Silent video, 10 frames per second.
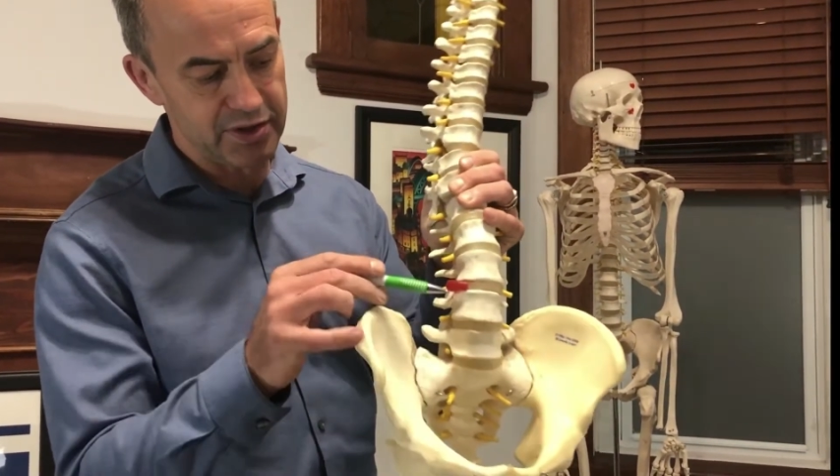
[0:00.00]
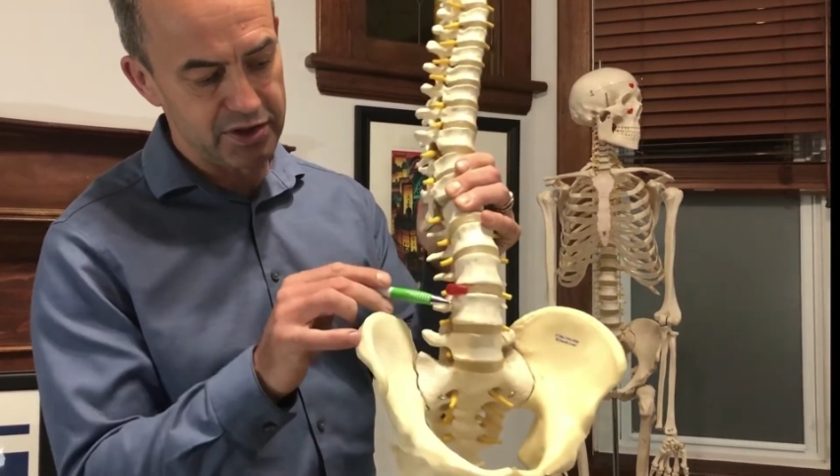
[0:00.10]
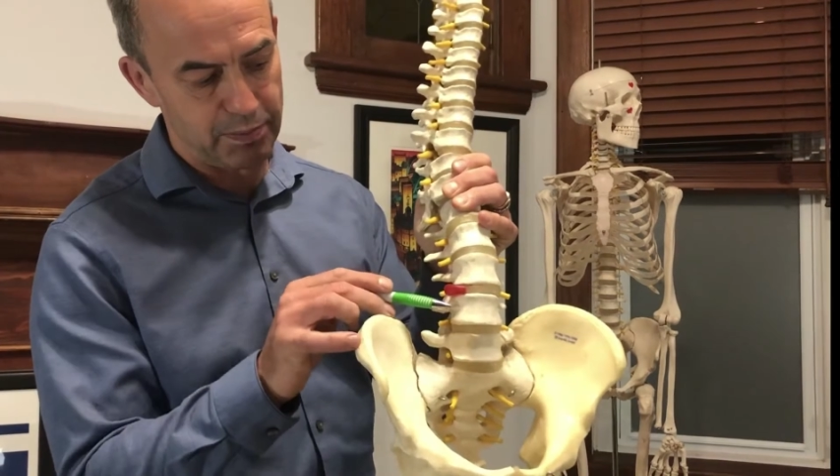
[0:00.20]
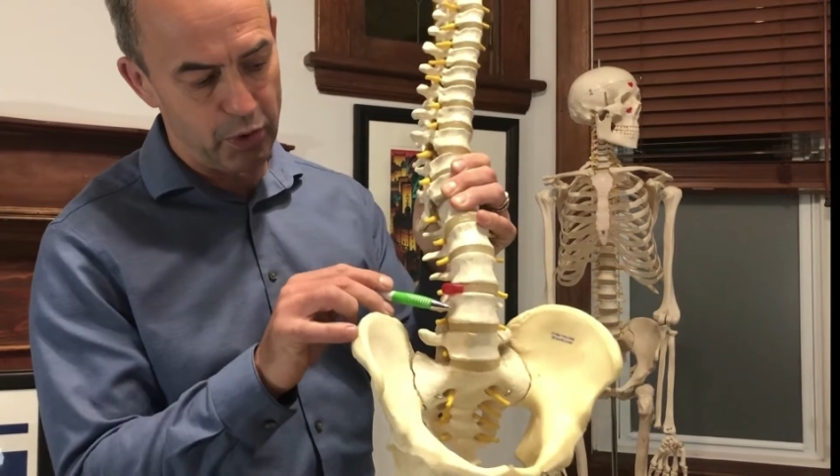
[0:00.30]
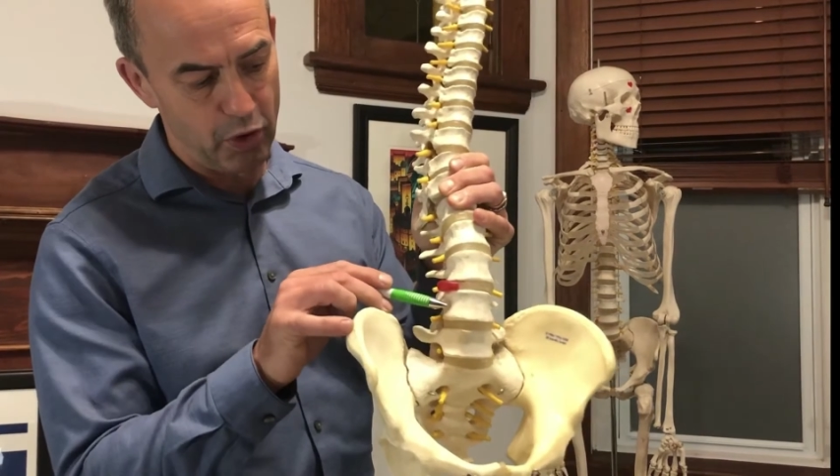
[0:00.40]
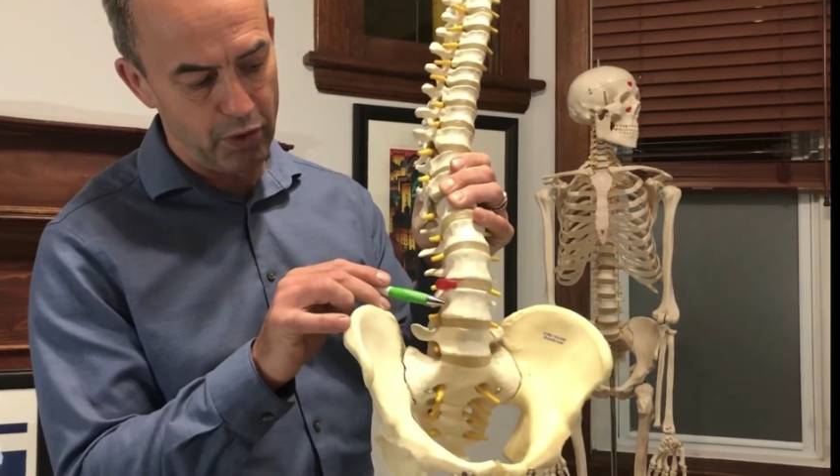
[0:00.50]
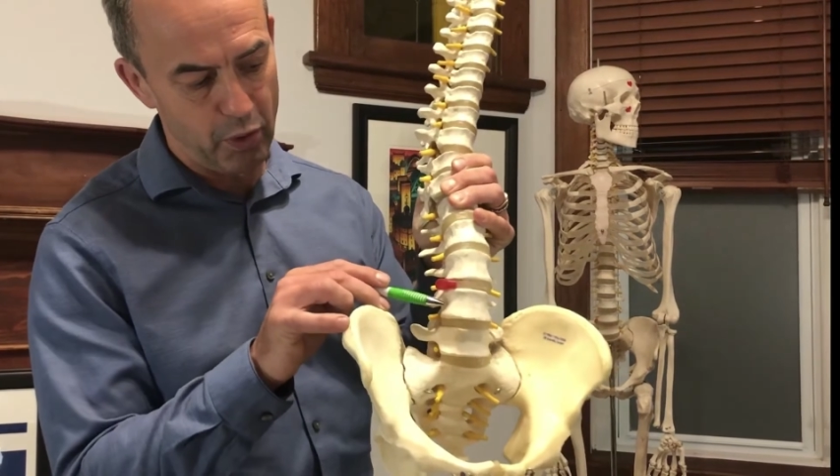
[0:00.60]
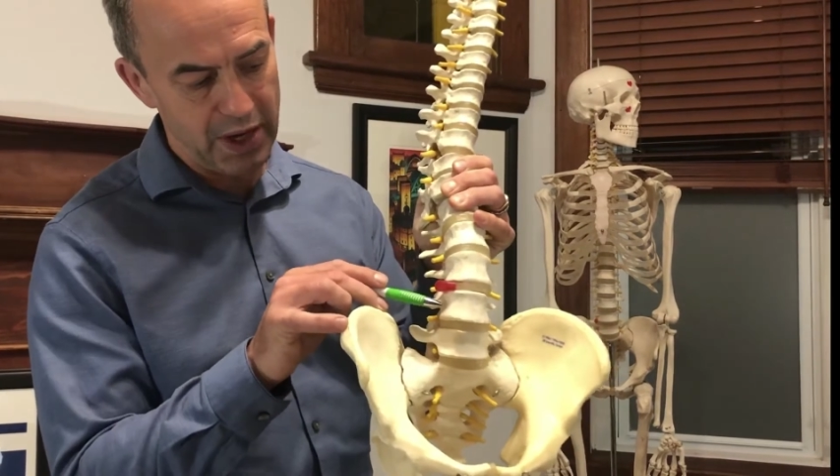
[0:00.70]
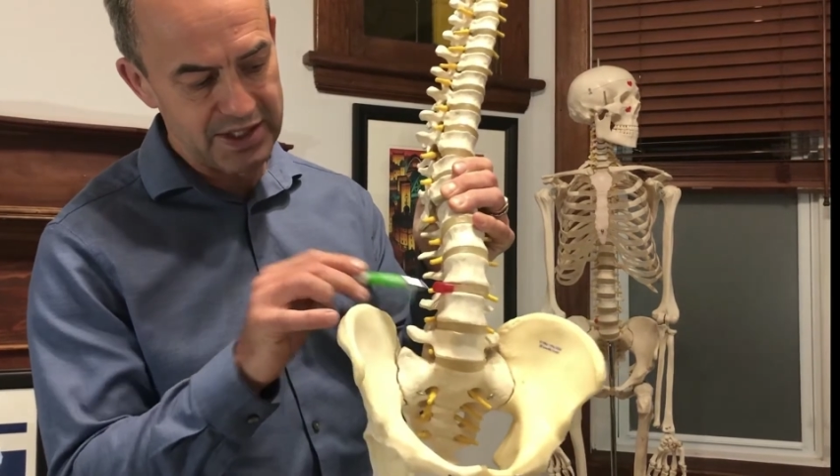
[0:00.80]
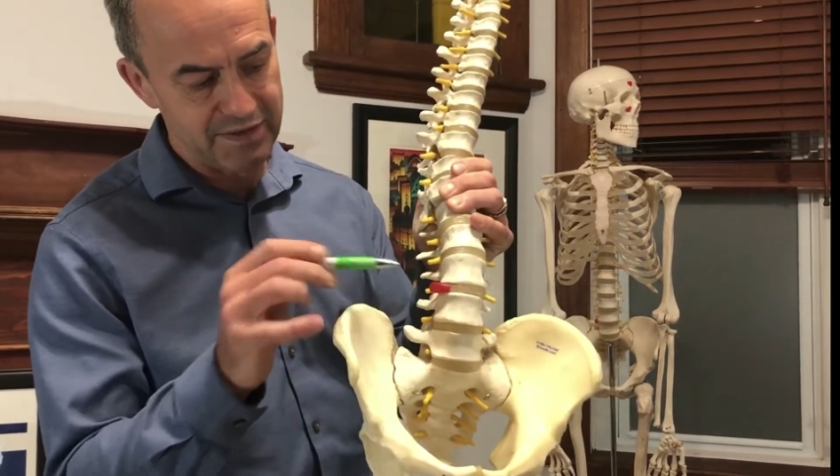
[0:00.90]
support the
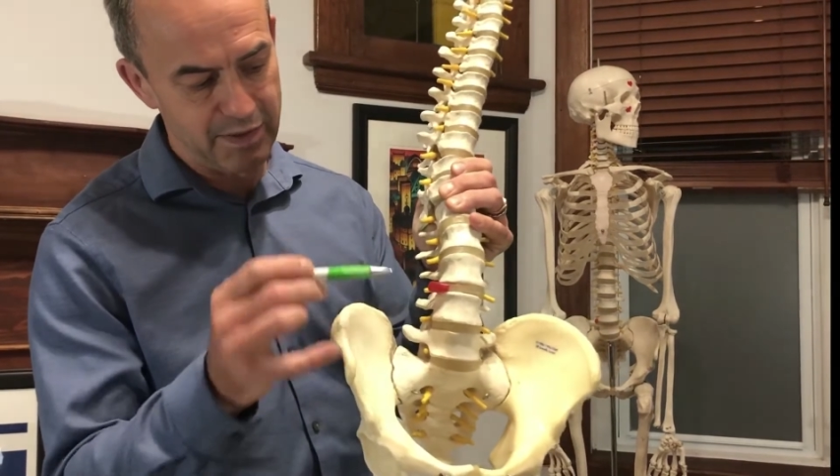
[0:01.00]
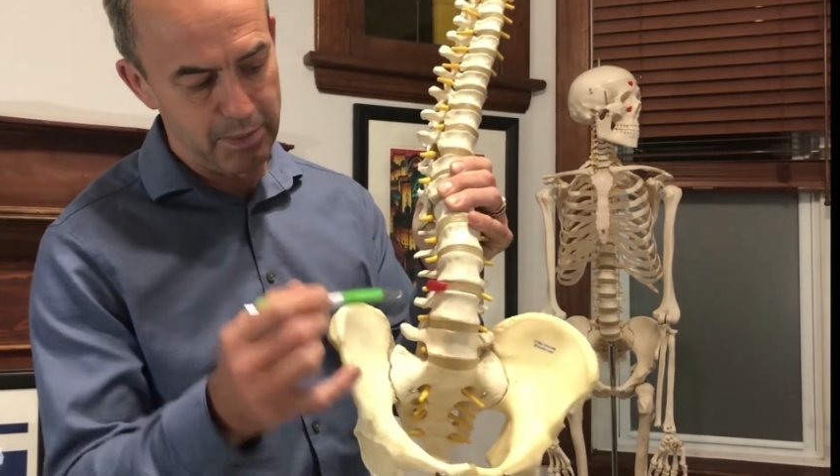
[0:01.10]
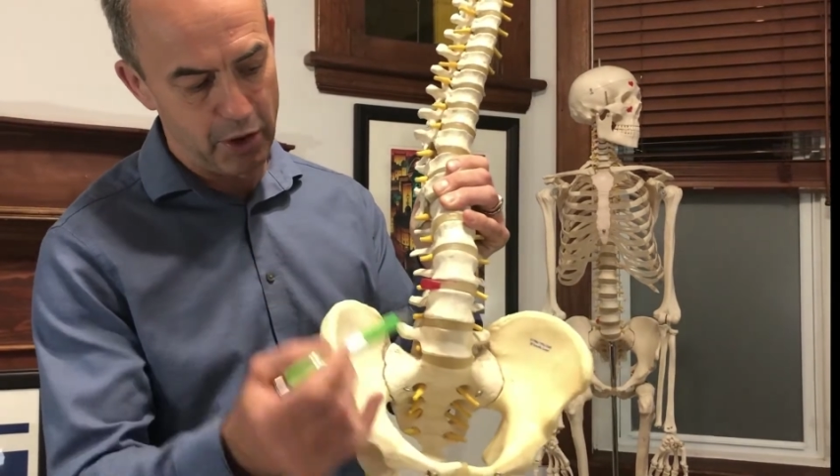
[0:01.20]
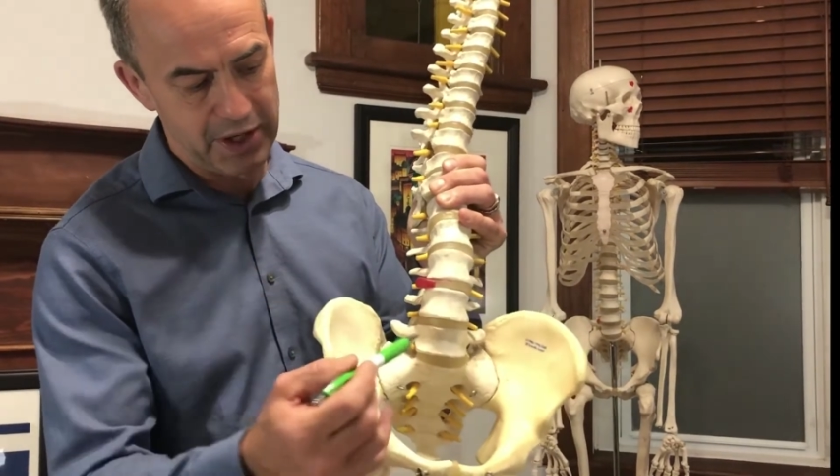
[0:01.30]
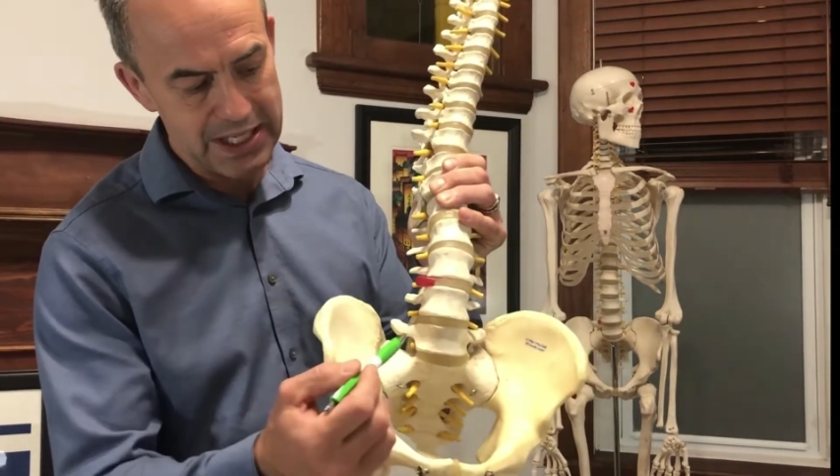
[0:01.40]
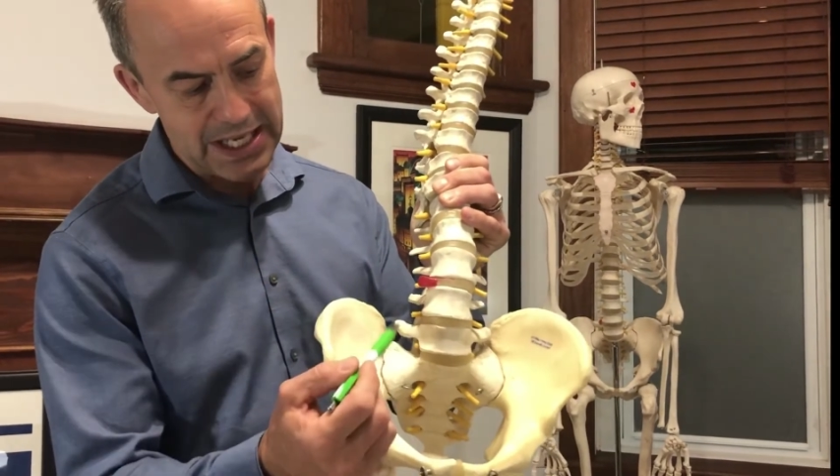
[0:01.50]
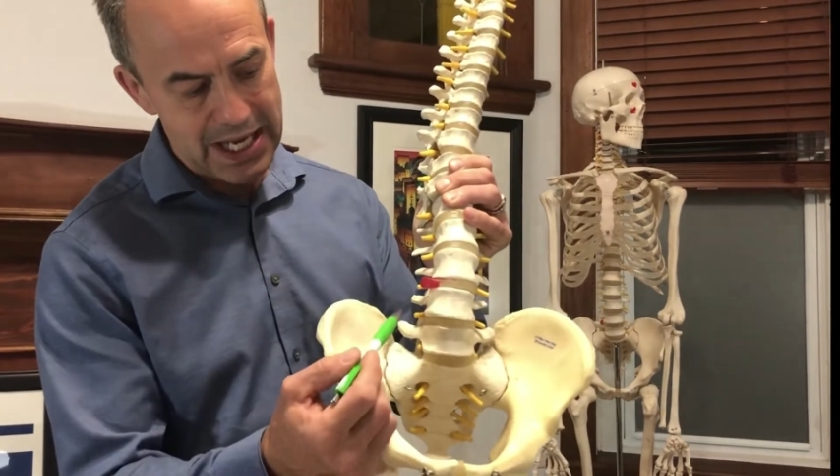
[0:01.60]
weight of the body,